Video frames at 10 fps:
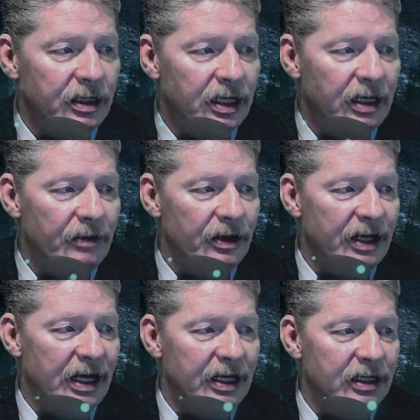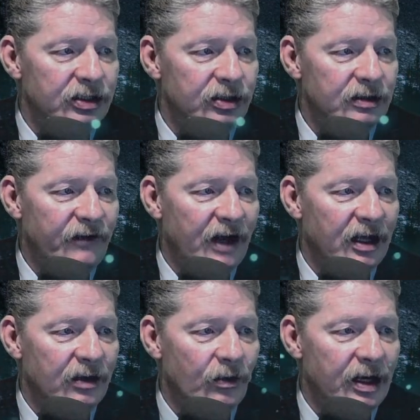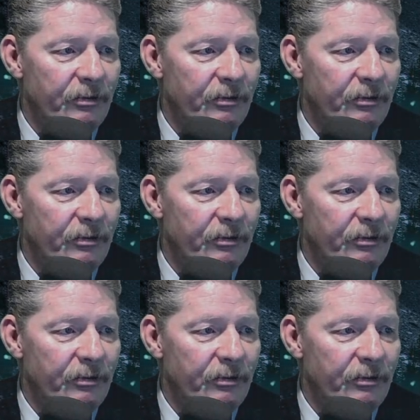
Think about that. A Jewish value. When a